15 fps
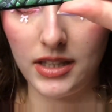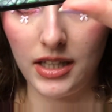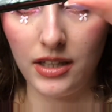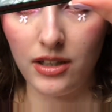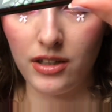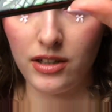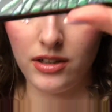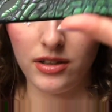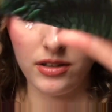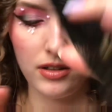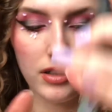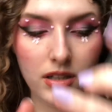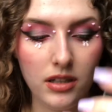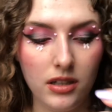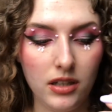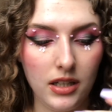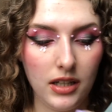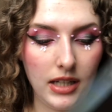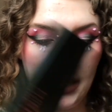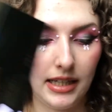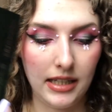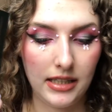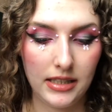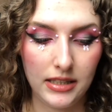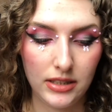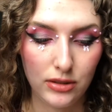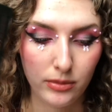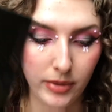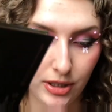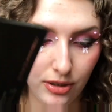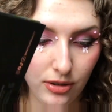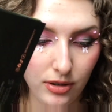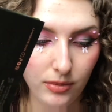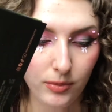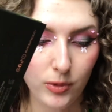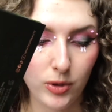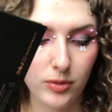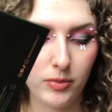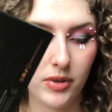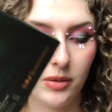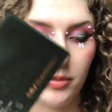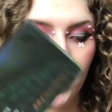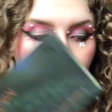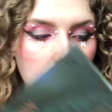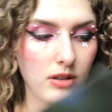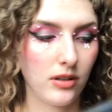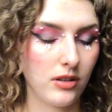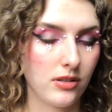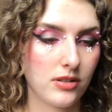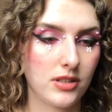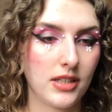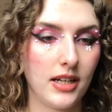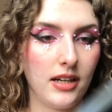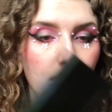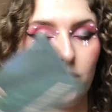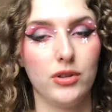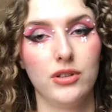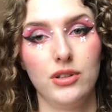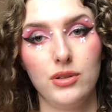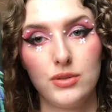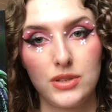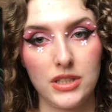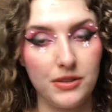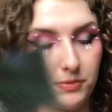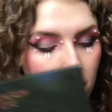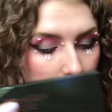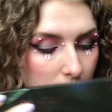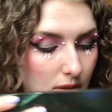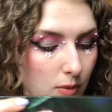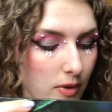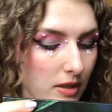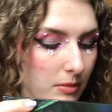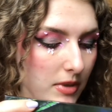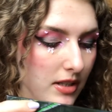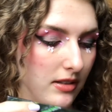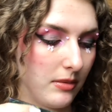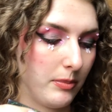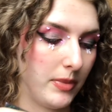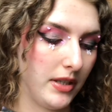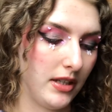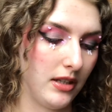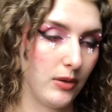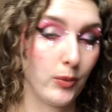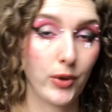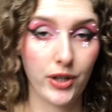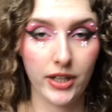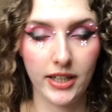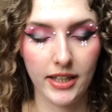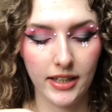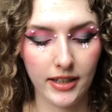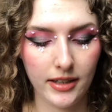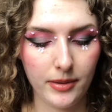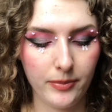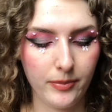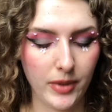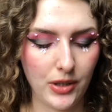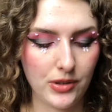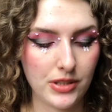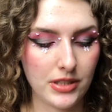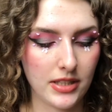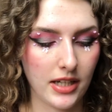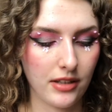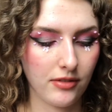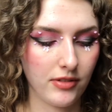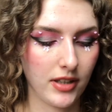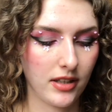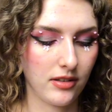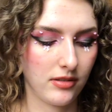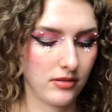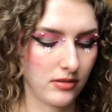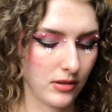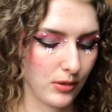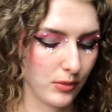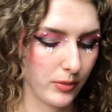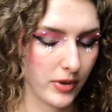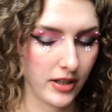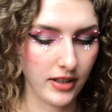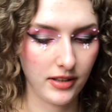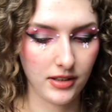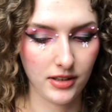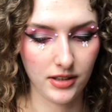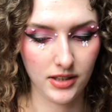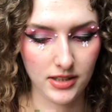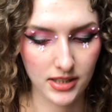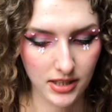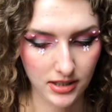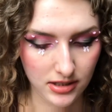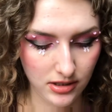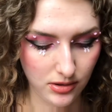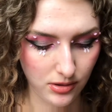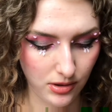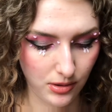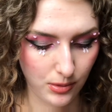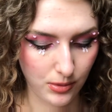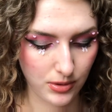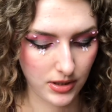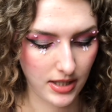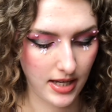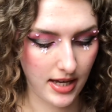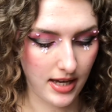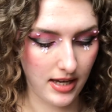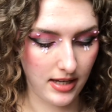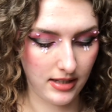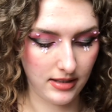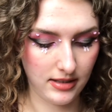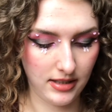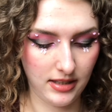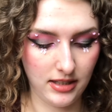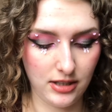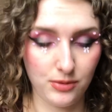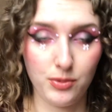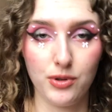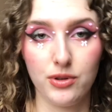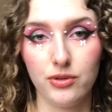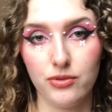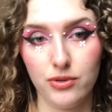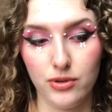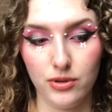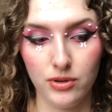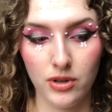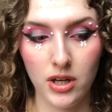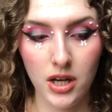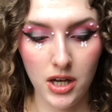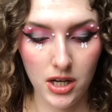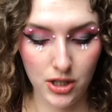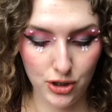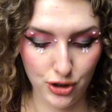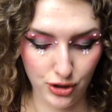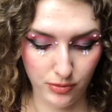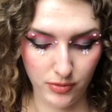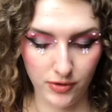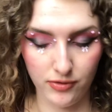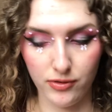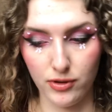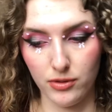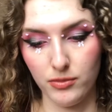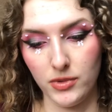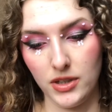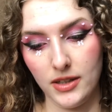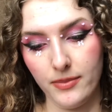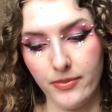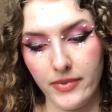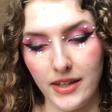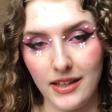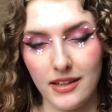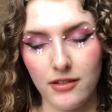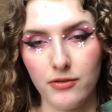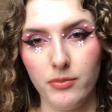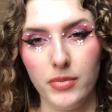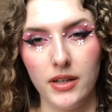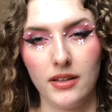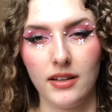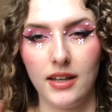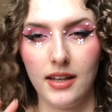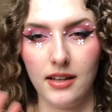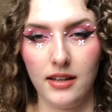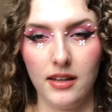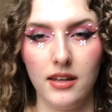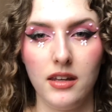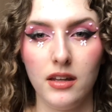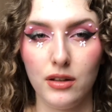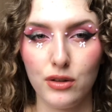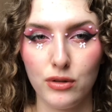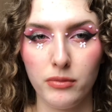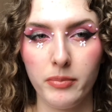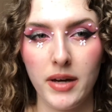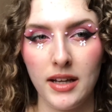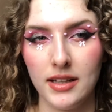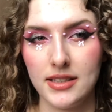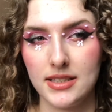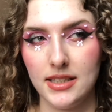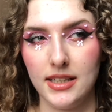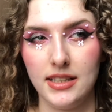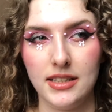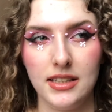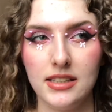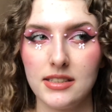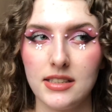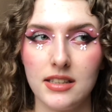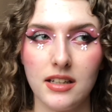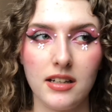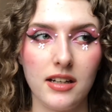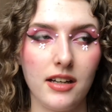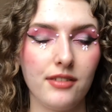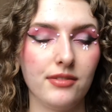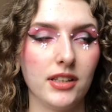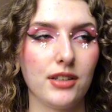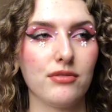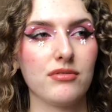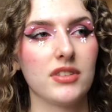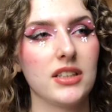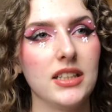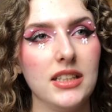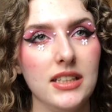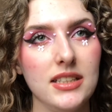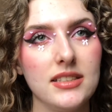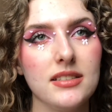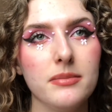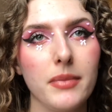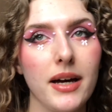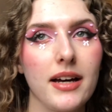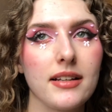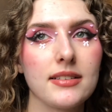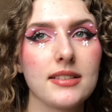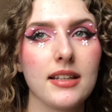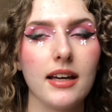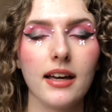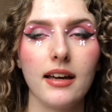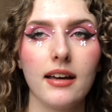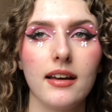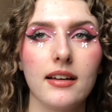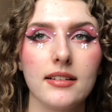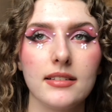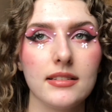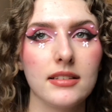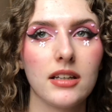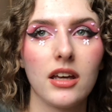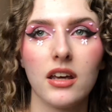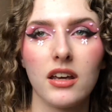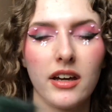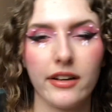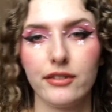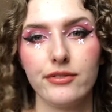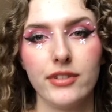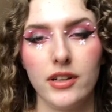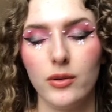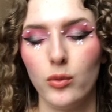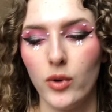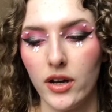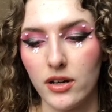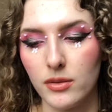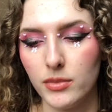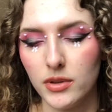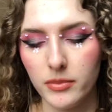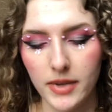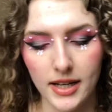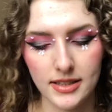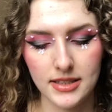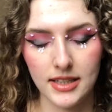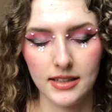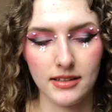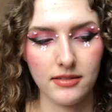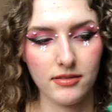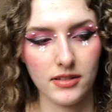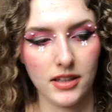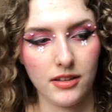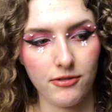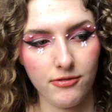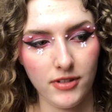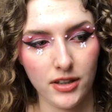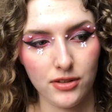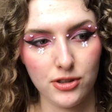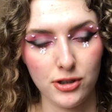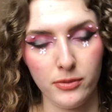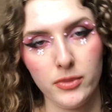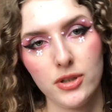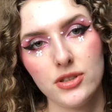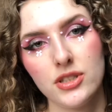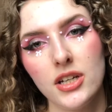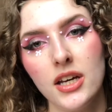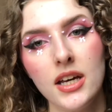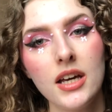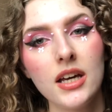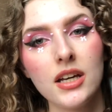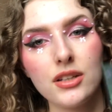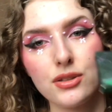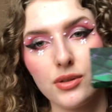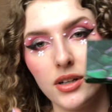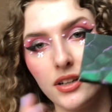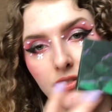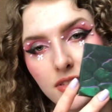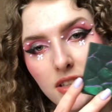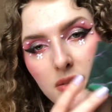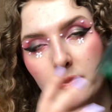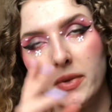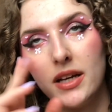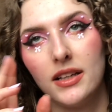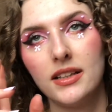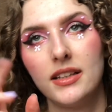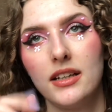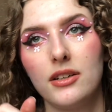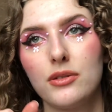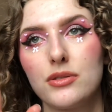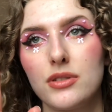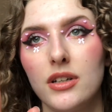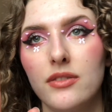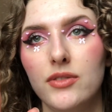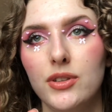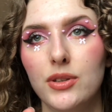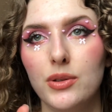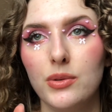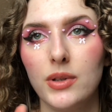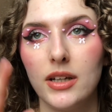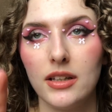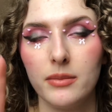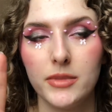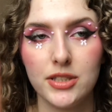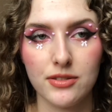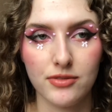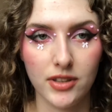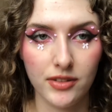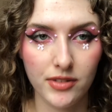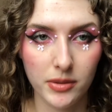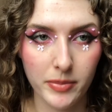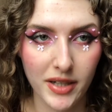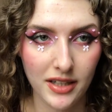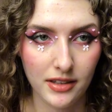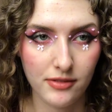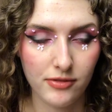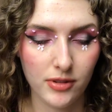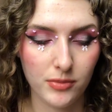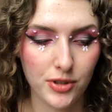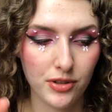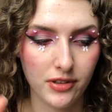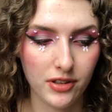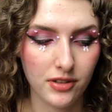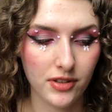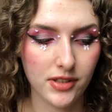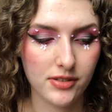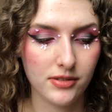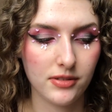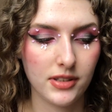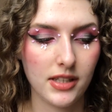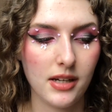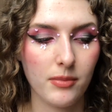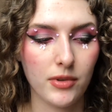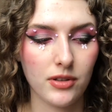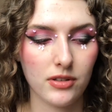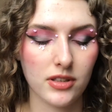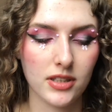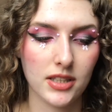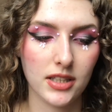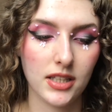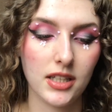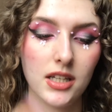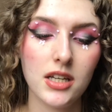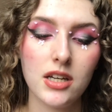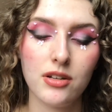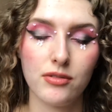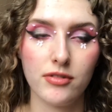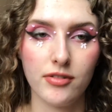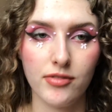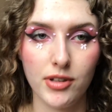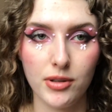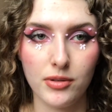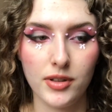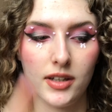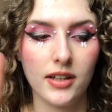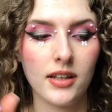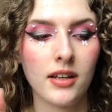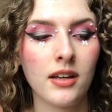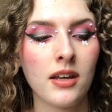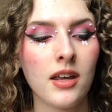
take her to my dorm with me, because I want to use this palette when I'm gonna be working, because it's kind of like a no-brainer. It's easy to use and it has beautiful shimmer formula. And I've been getting into palettes like these that have like really easy mattes and kind of very wearable mattes, and then like fun shimmers. So I have this palette. I also have the new Elements of Evil palette from Sugar Drizzle that I'm currently reviewing.